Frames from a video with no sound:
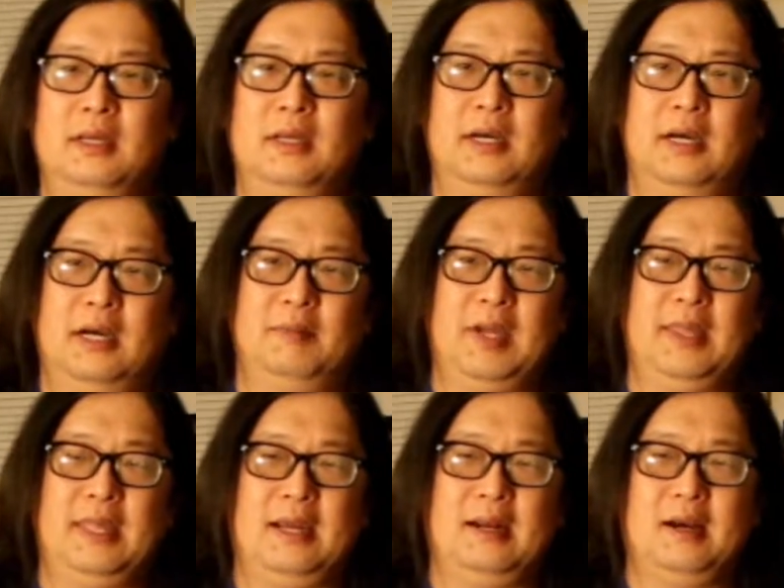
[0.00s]

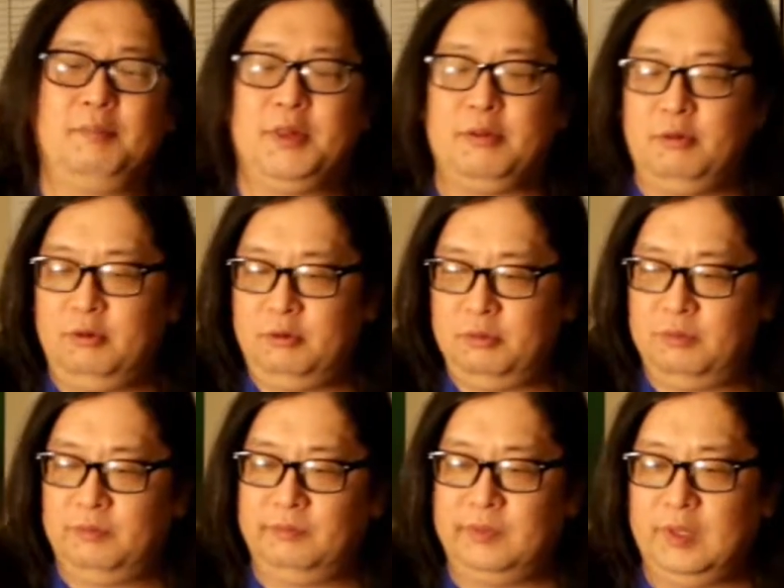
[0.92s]
and then up
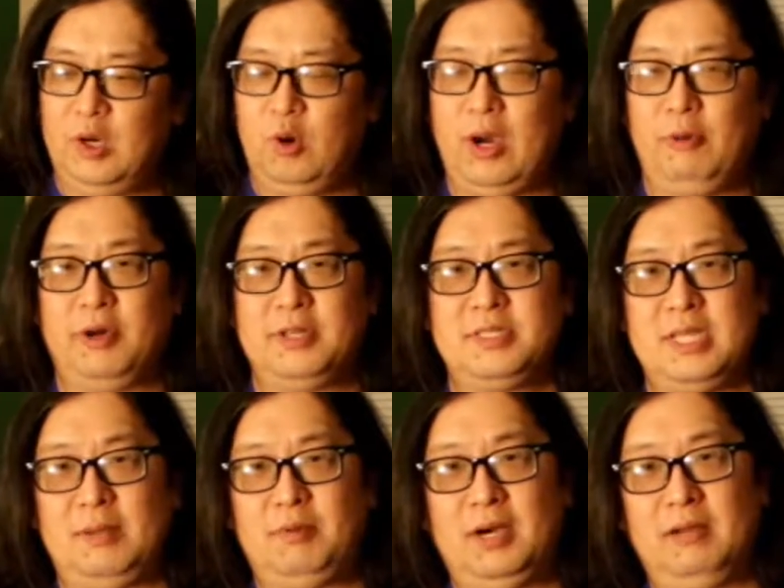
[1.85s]
through, I want to
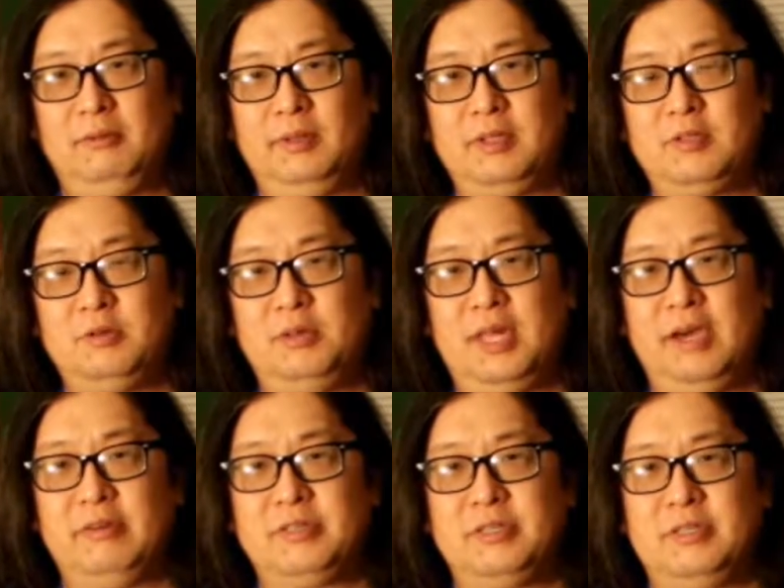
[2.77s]
say probably
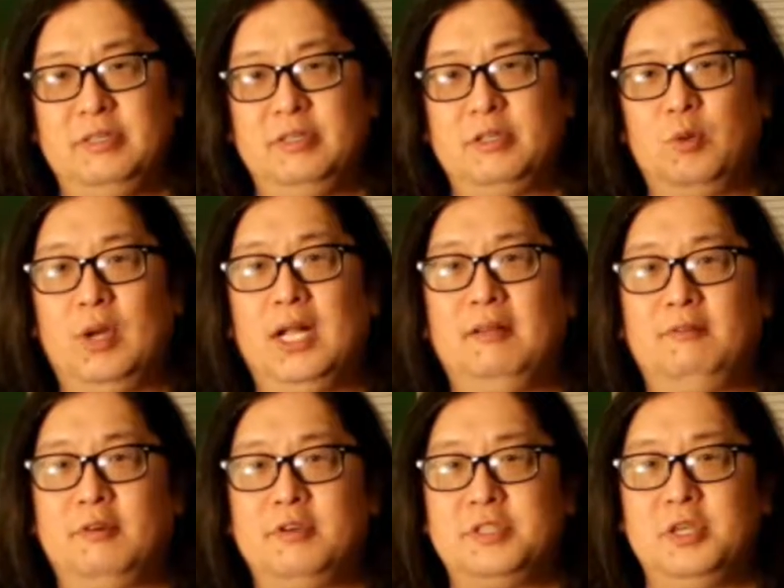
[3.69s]

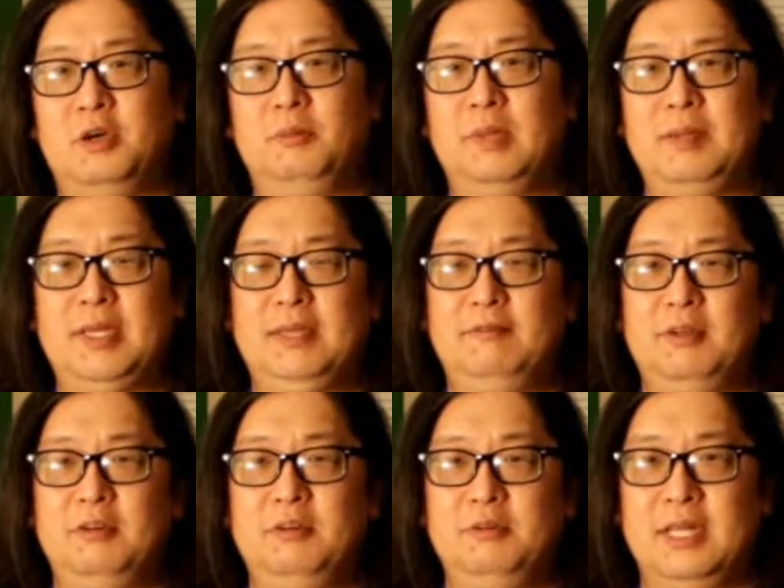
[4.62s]
2012 or so, maybe
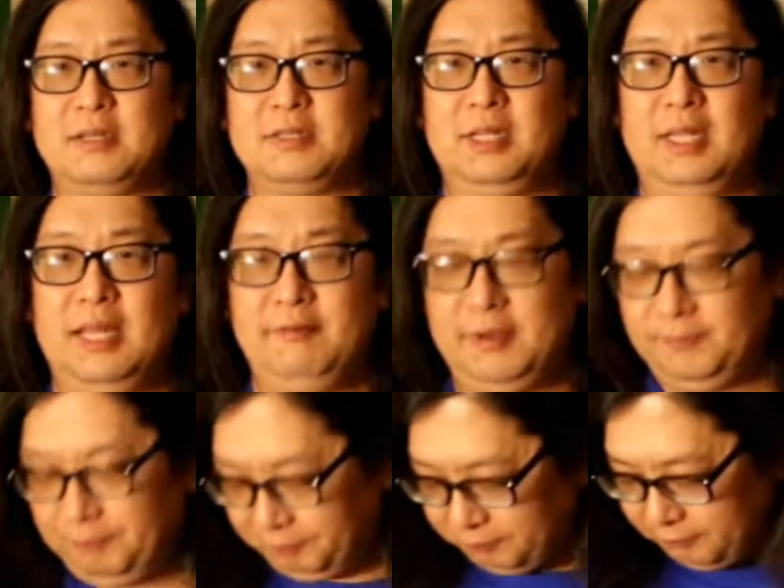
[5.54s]
even 2011,
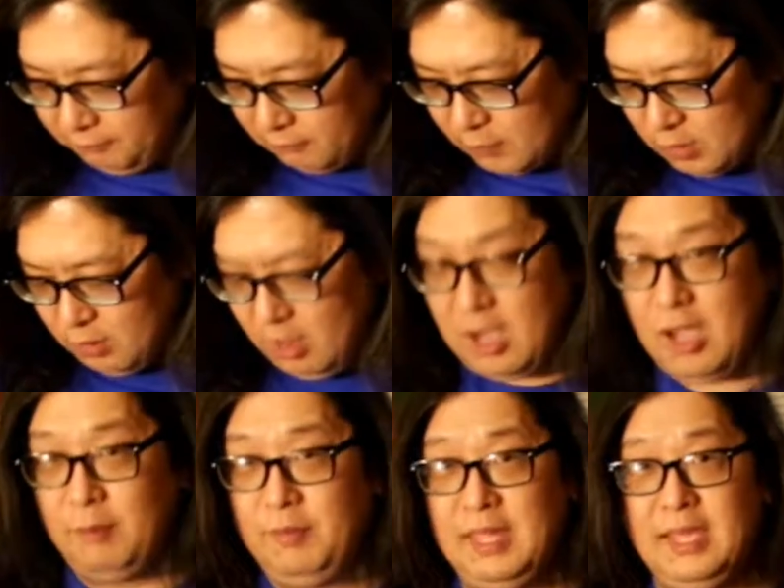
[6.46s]

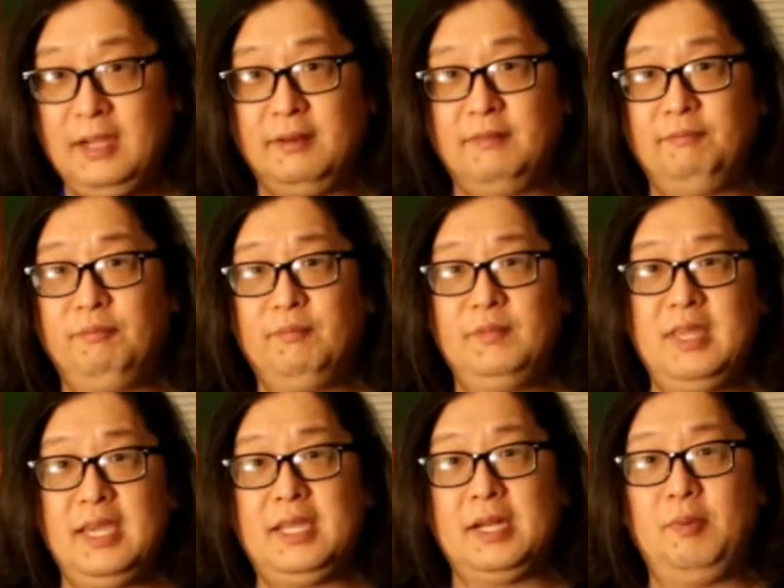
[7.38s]
they had
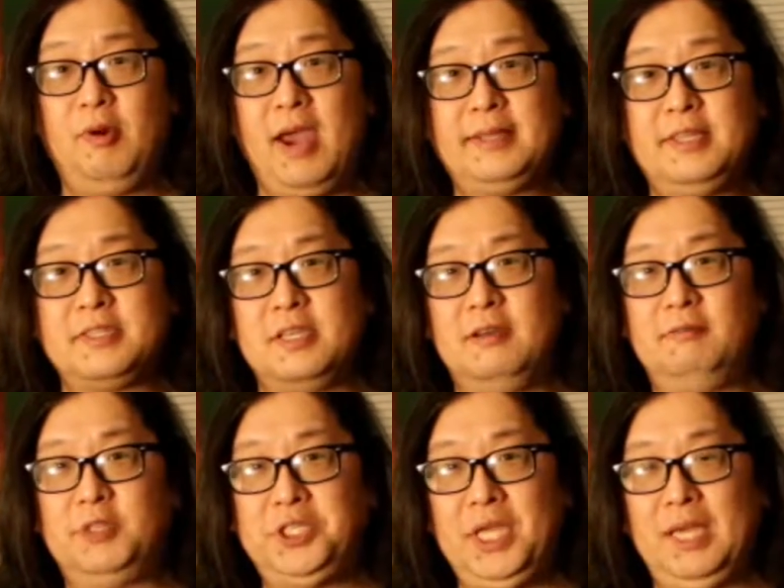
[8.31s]
taken the practice
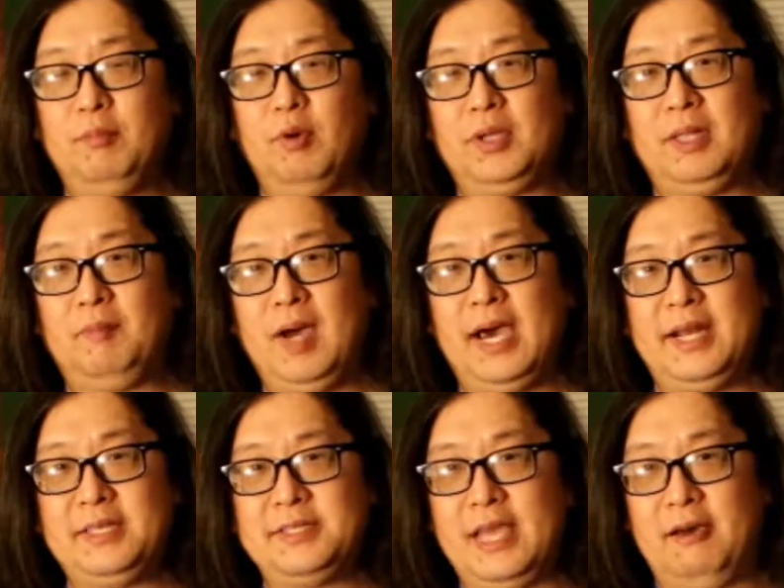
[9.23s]
of chambering the
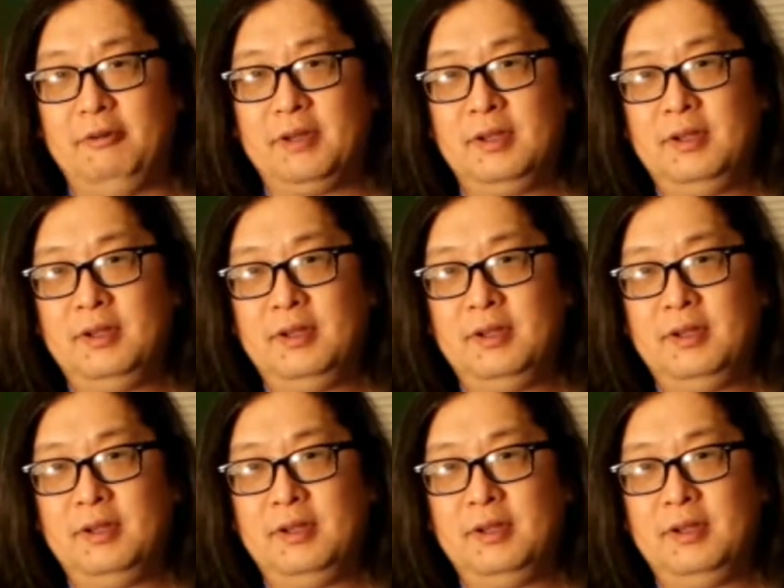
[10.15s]
bodies out.